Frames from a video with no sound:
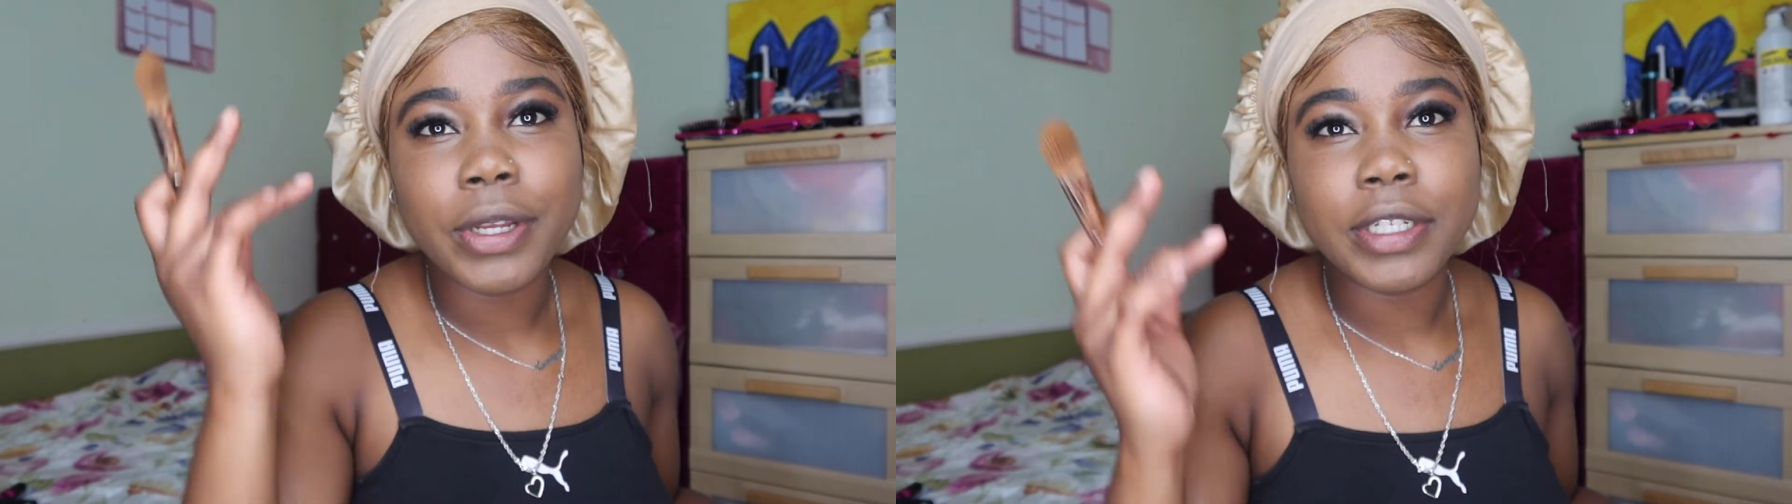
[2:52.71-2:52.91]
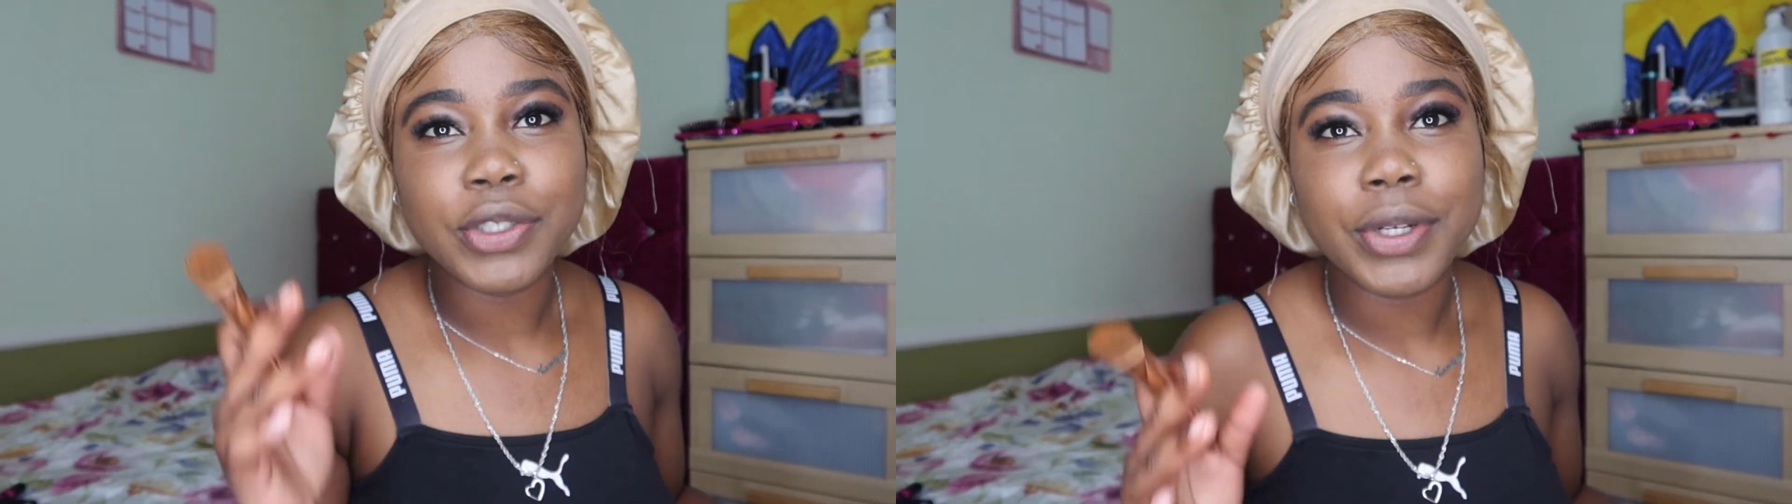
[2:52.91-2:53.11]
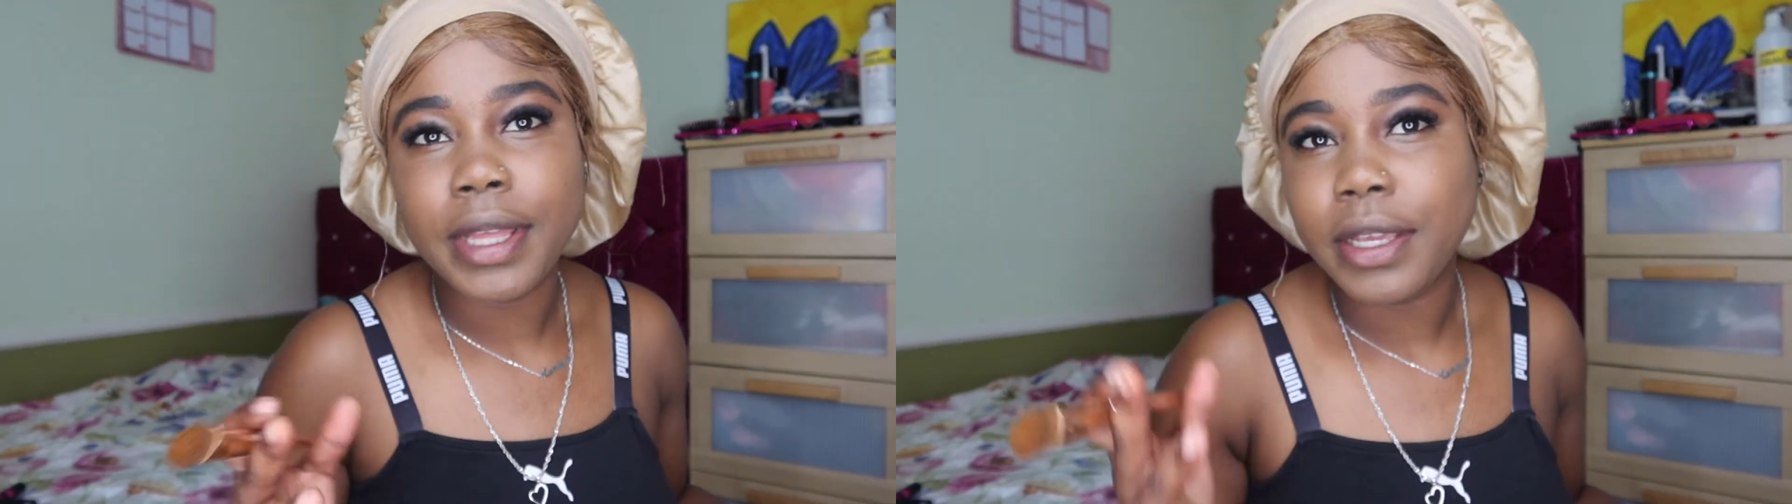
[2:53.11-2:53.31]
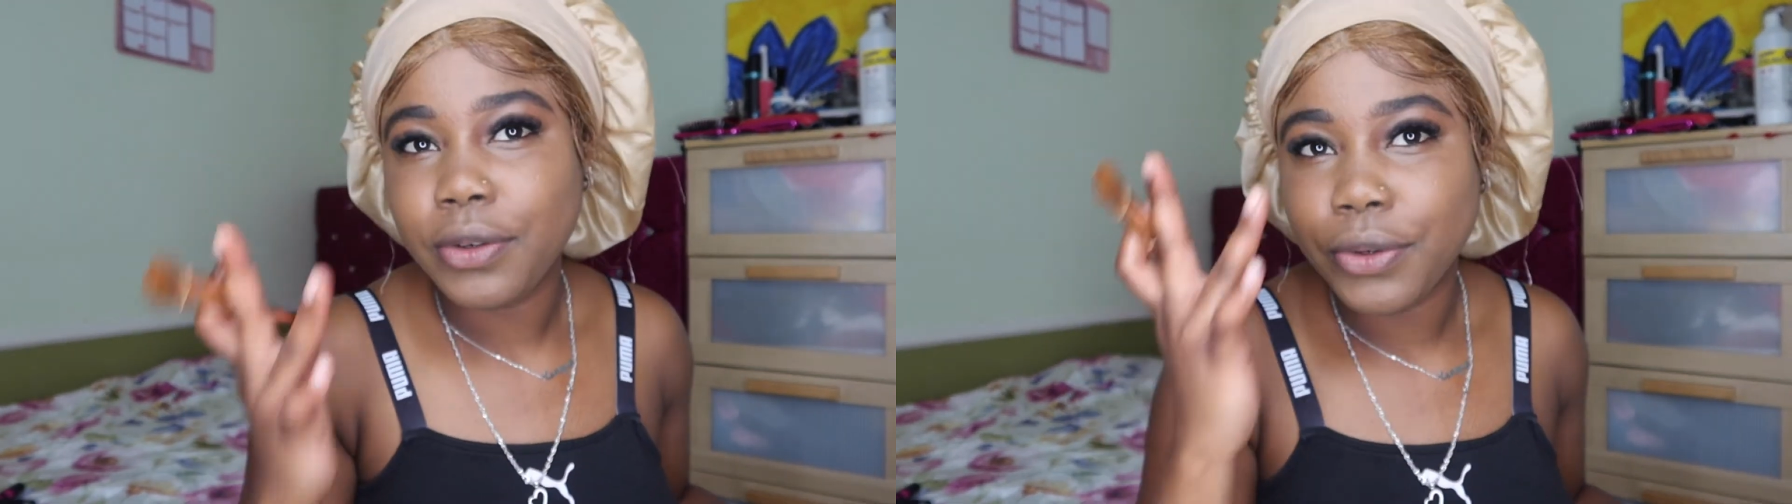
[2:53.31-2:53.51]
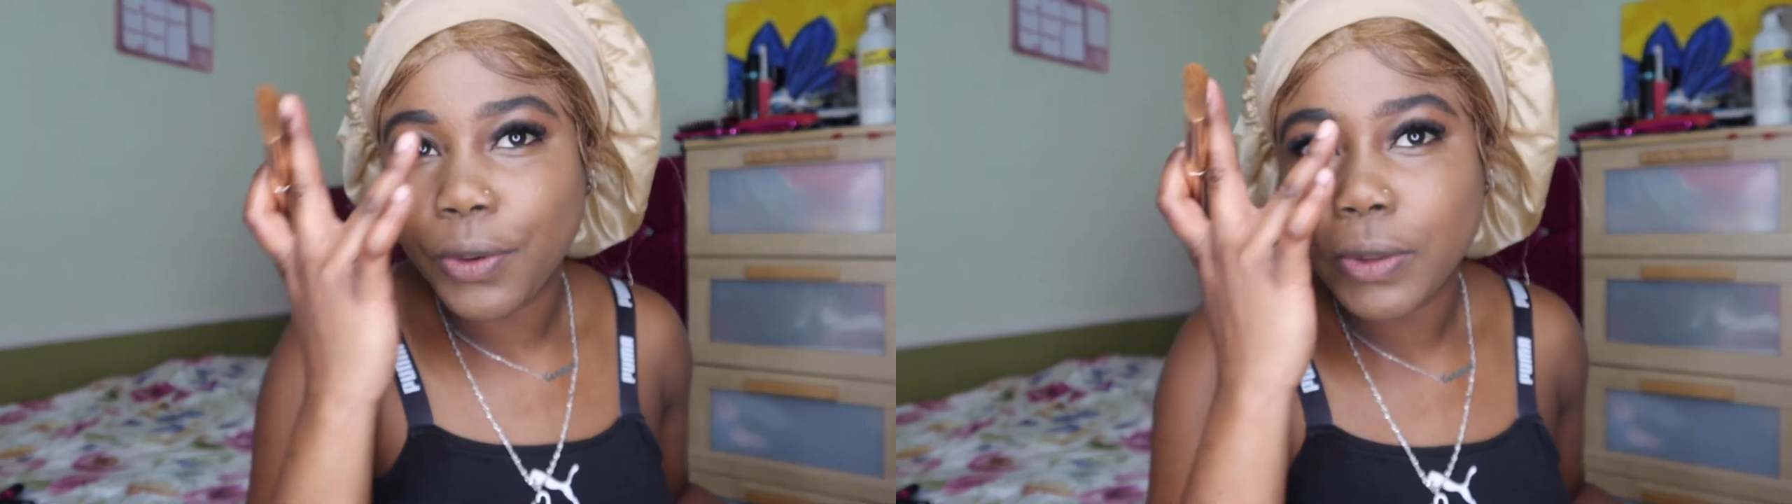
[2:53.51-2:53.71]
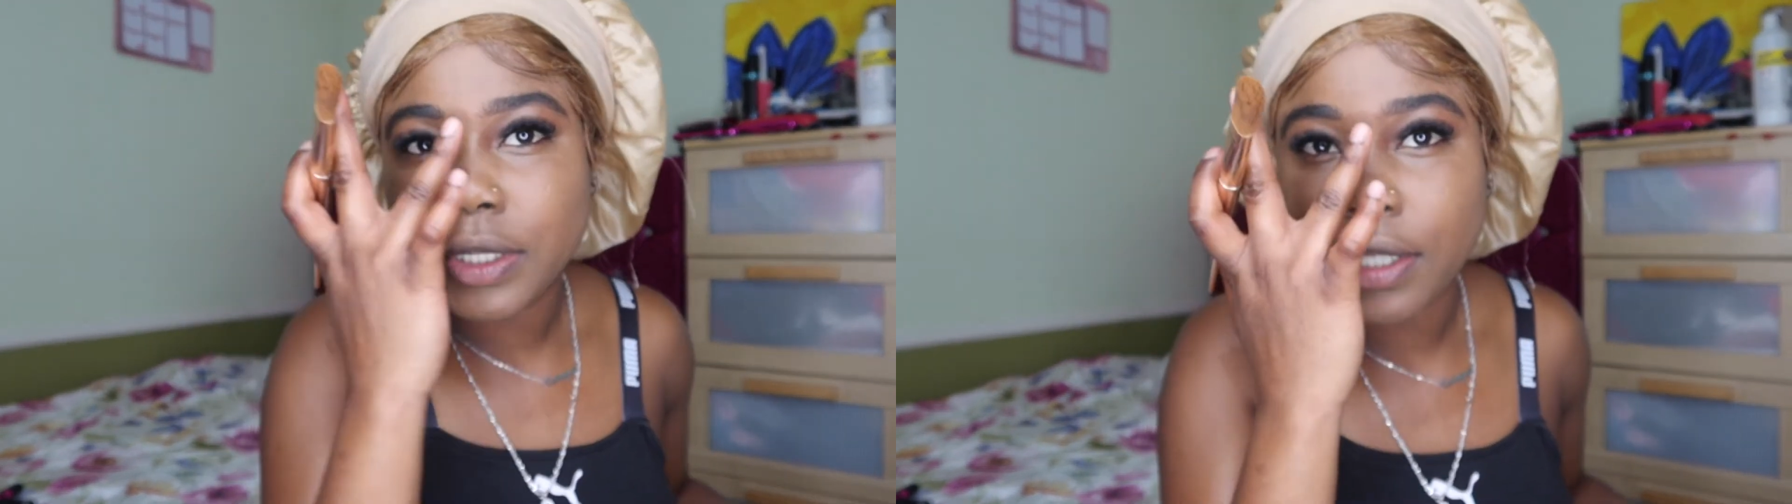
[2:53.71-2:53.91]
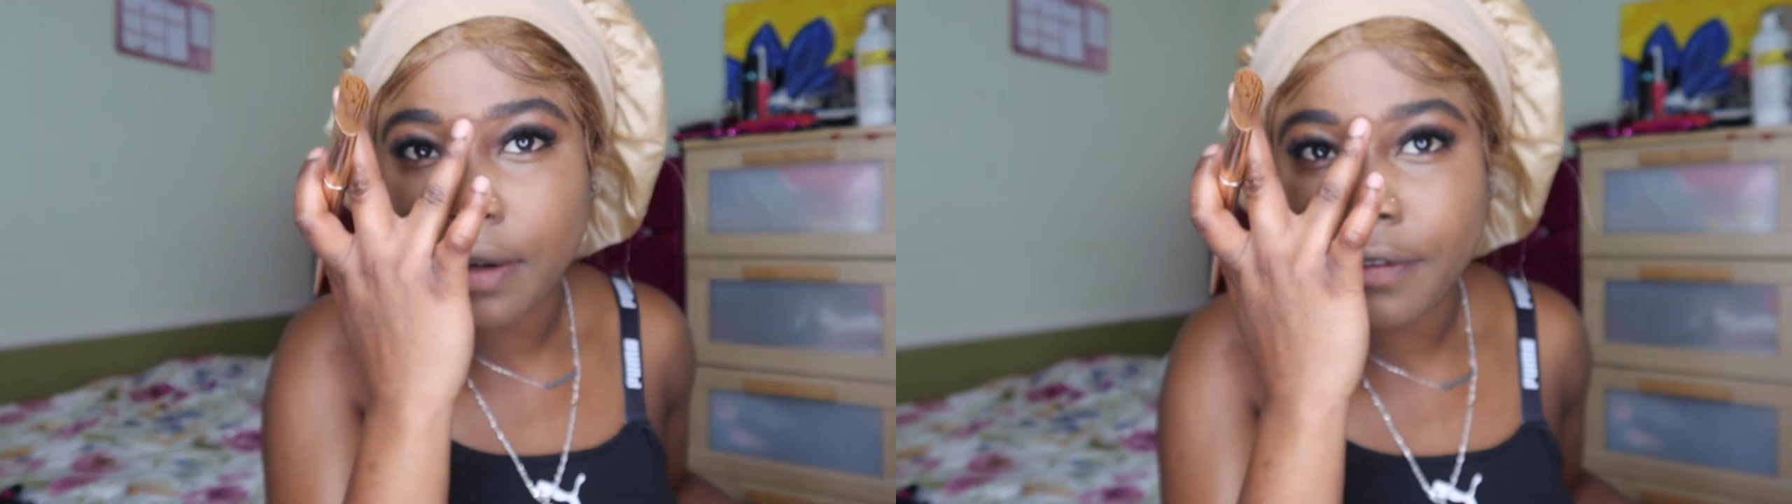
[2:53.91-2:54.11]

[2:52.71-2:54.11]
ensure that you don't start